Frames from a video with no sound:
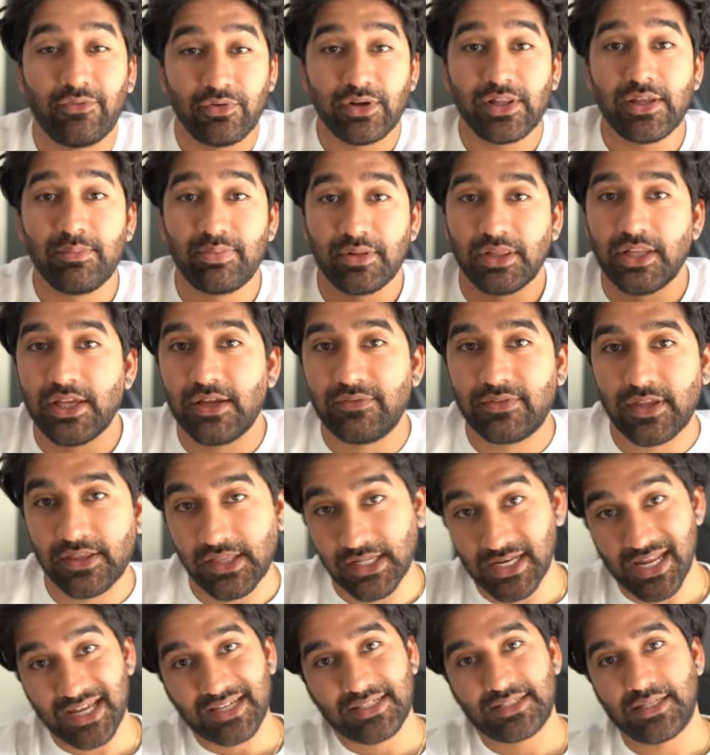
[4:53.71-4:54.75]
I really believe that
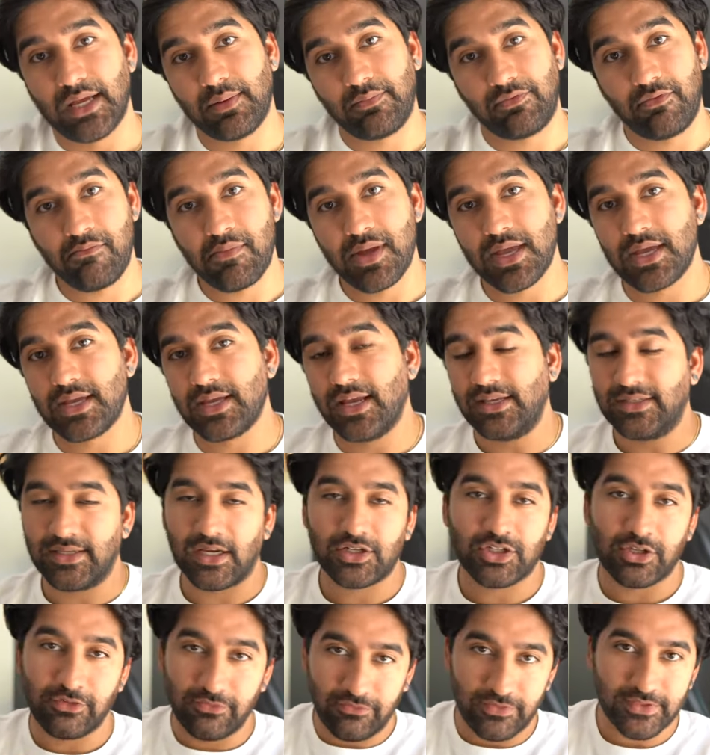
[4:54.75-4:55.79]
the next step for me is
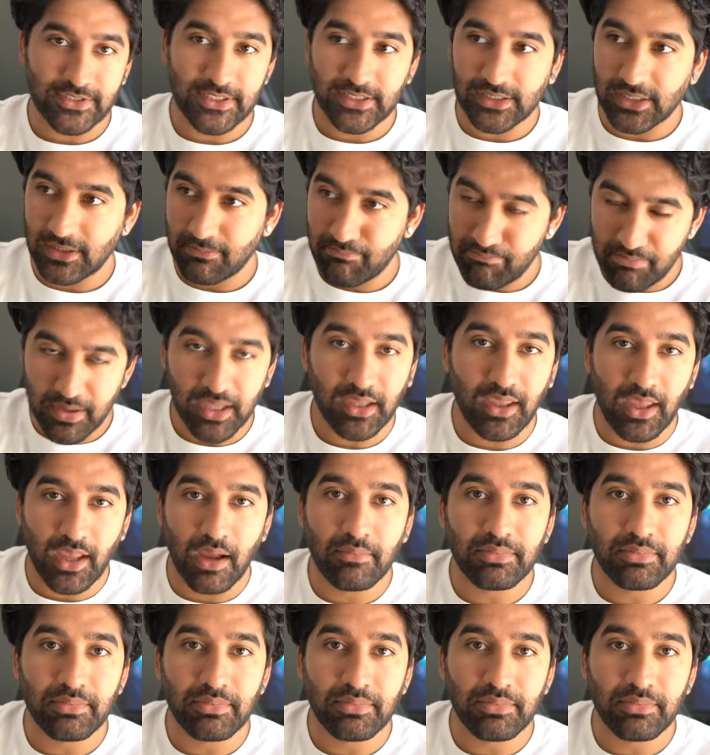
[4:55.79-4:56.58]
actually physically picking